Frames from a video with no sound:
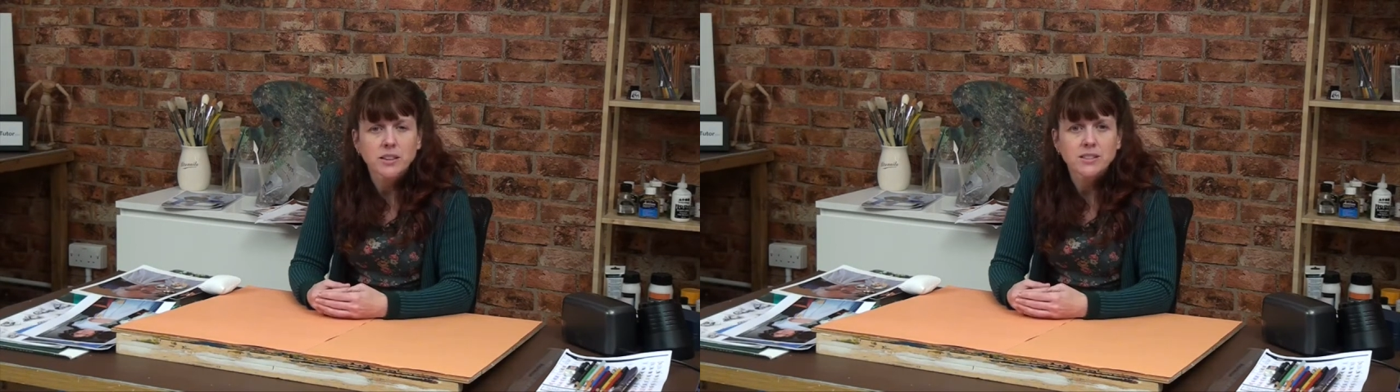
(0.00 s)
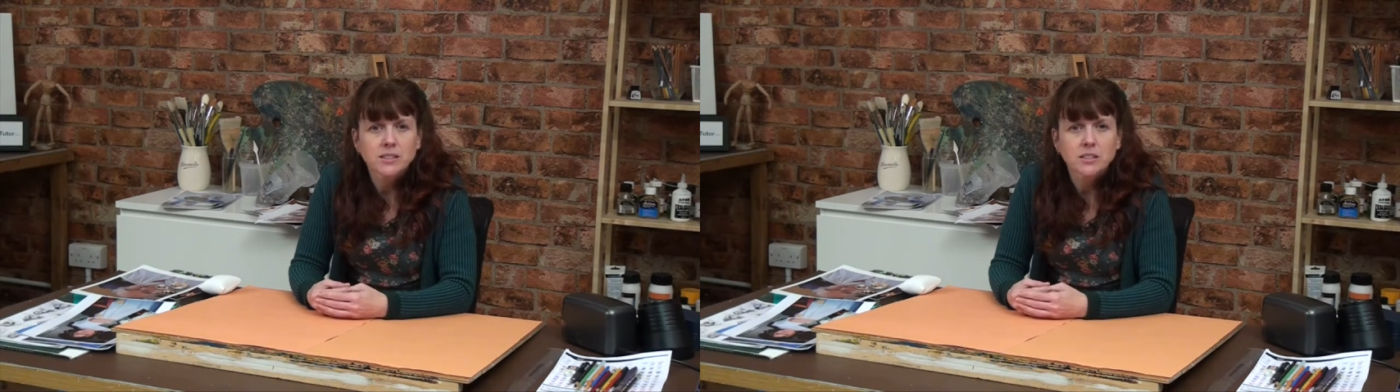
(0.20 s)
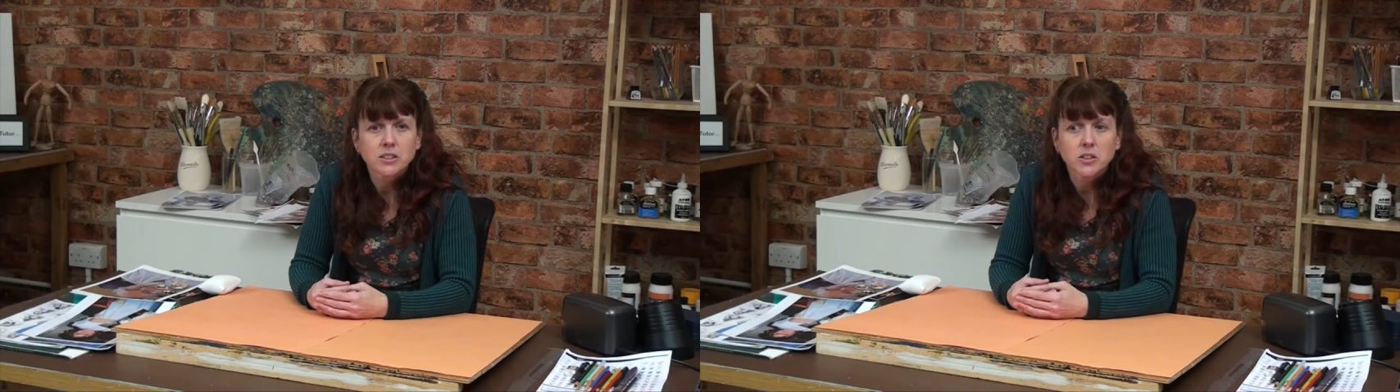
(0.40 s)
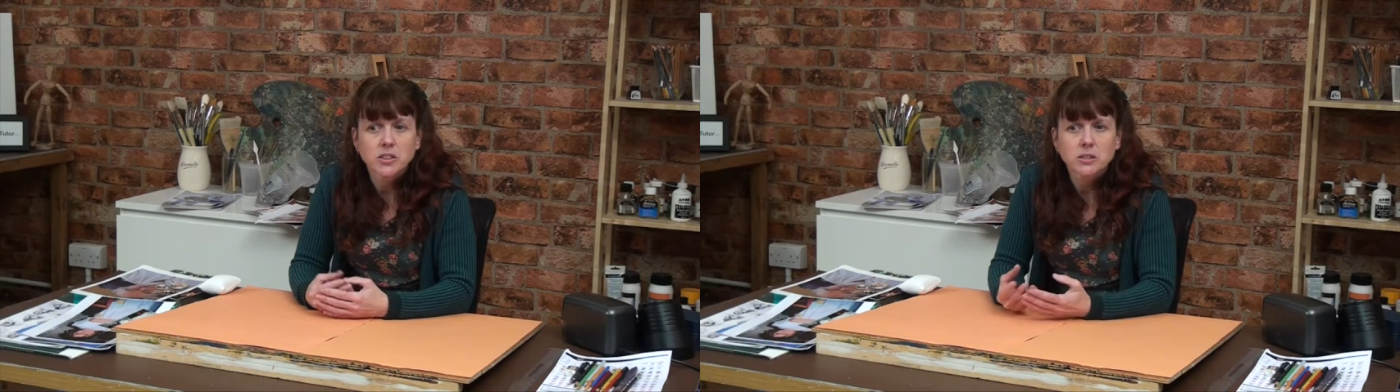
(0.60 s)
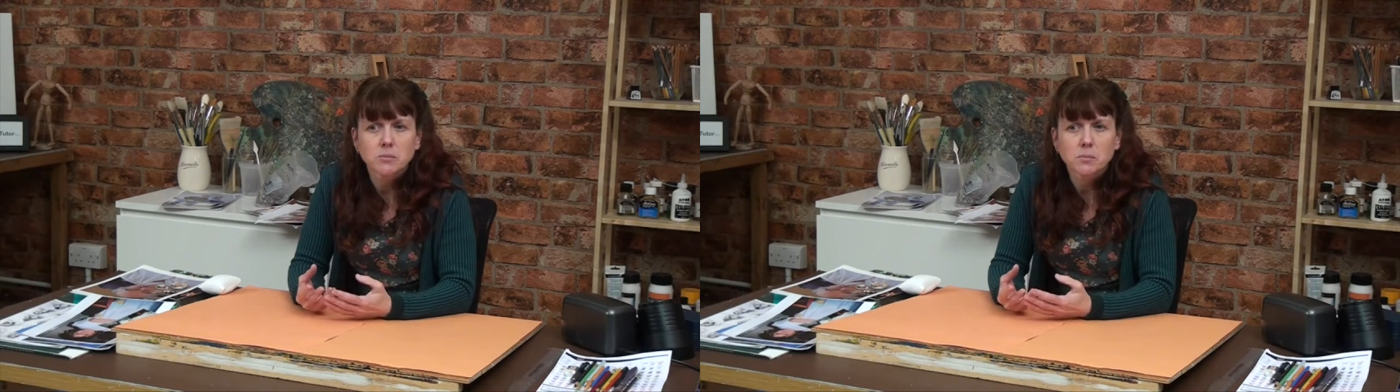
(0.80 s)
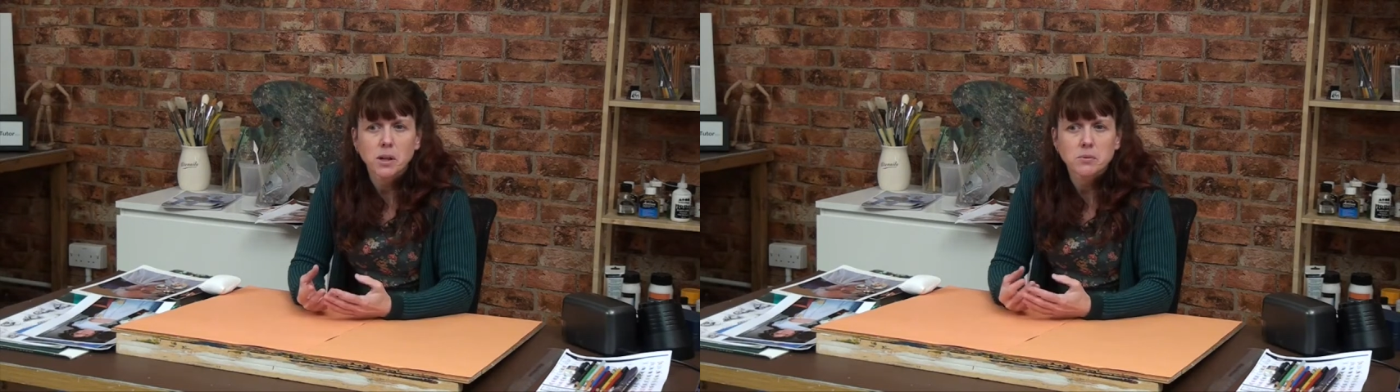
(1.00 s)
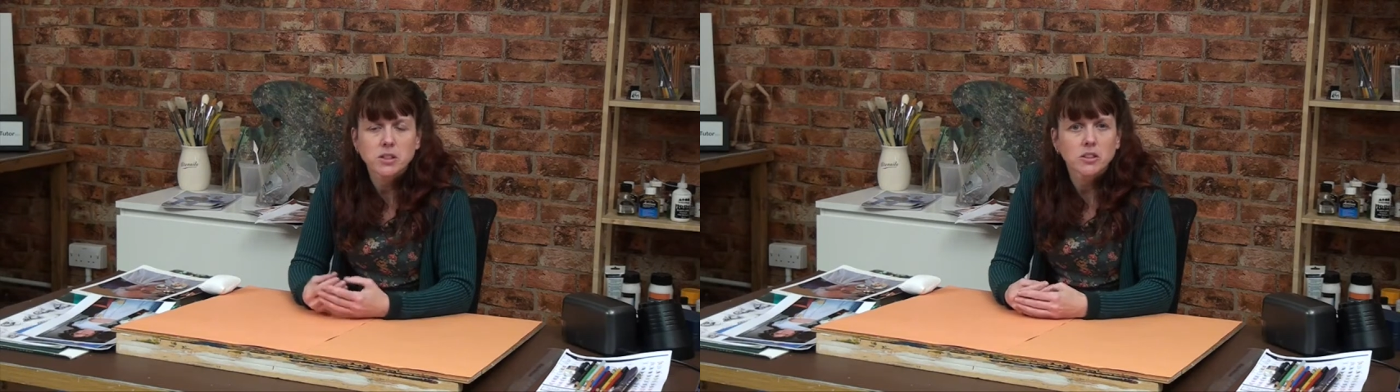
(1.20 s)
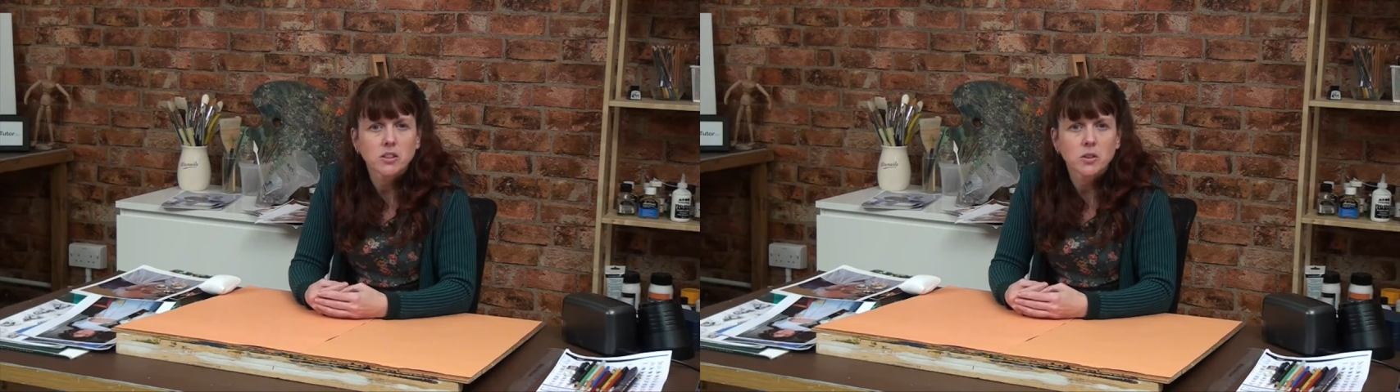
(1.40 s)
Is it perhaps
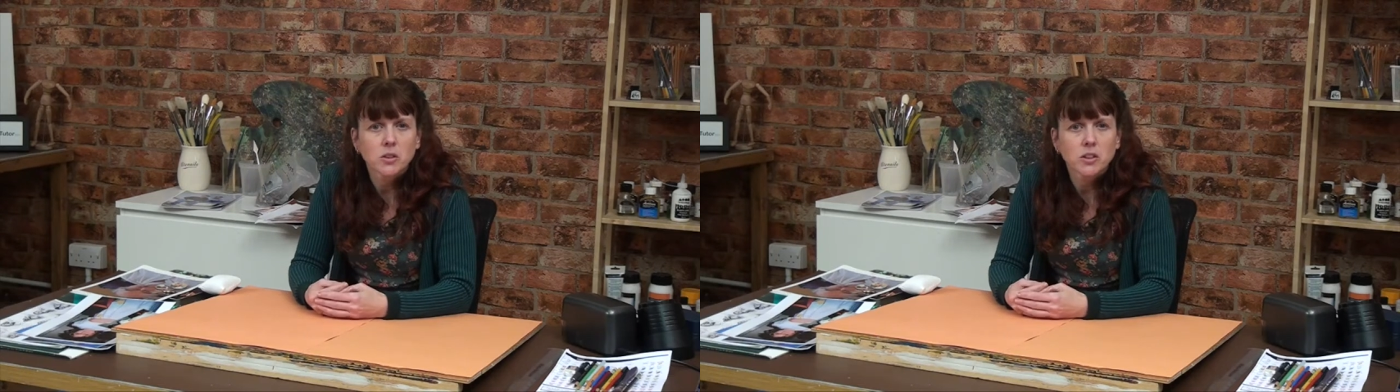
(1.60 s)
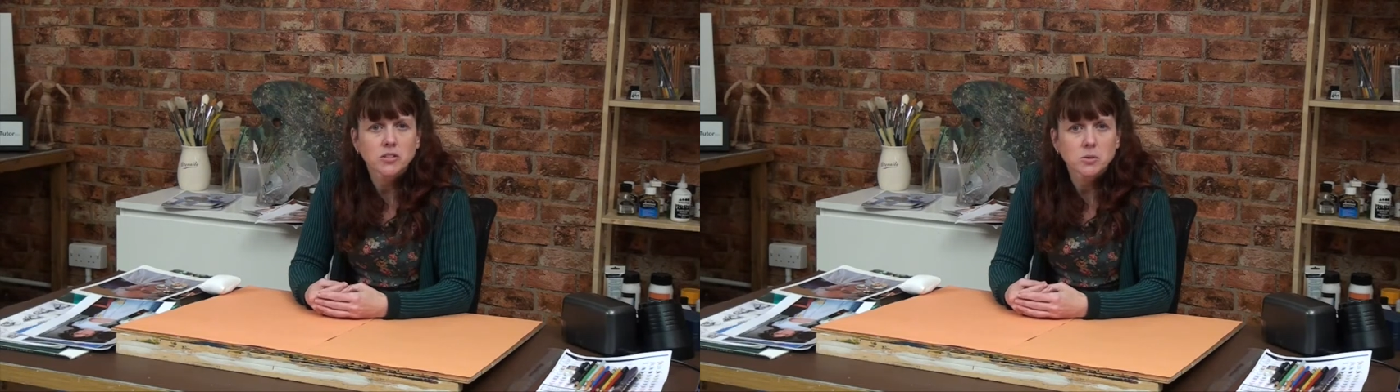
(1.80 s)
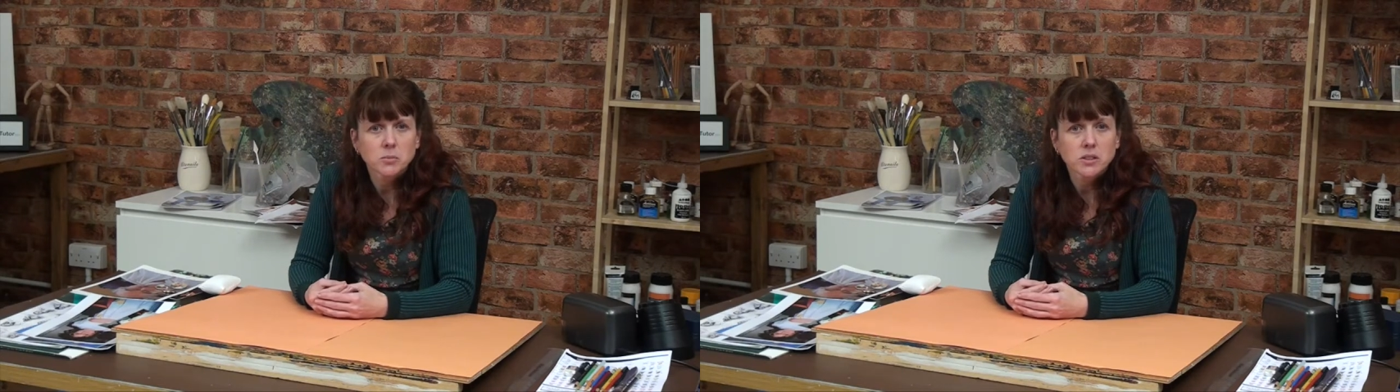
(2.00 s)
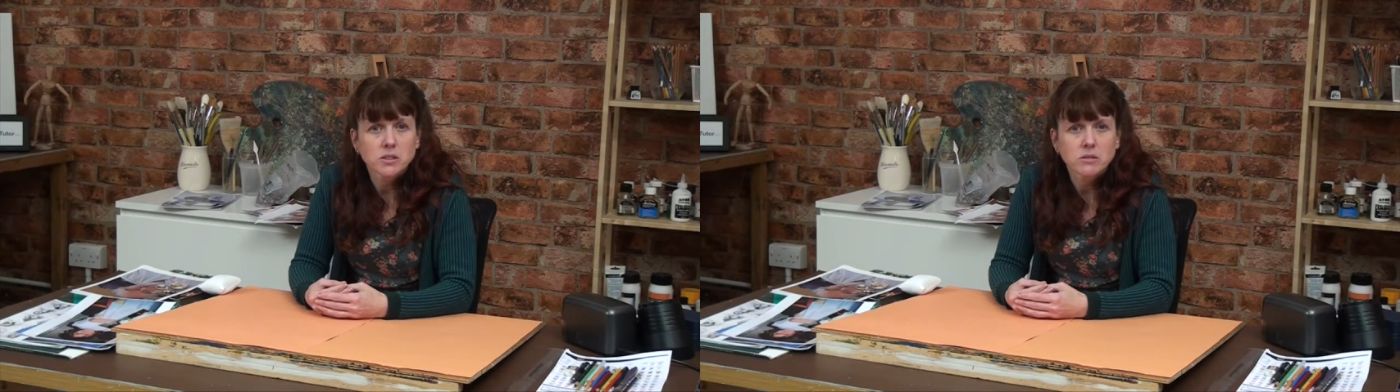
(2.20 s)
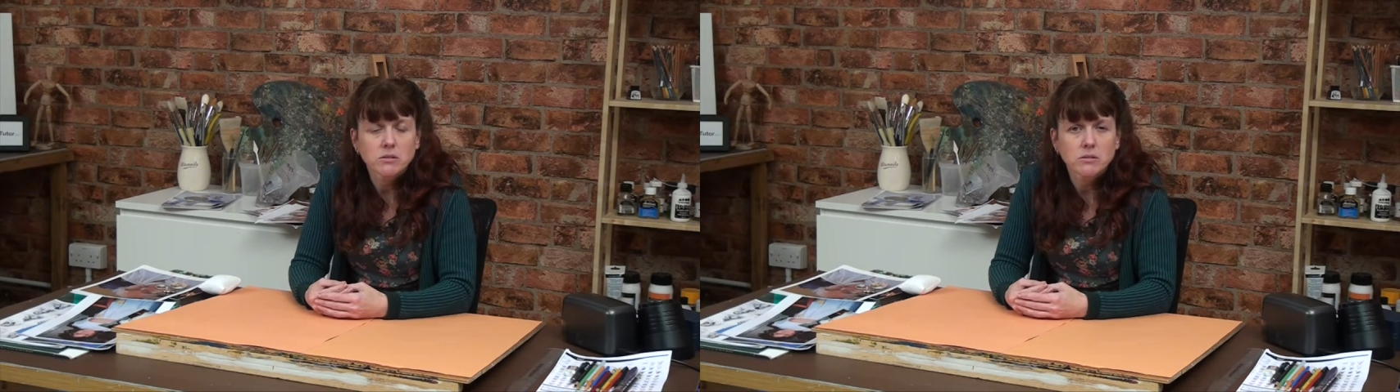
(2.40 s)
going to go on somebody's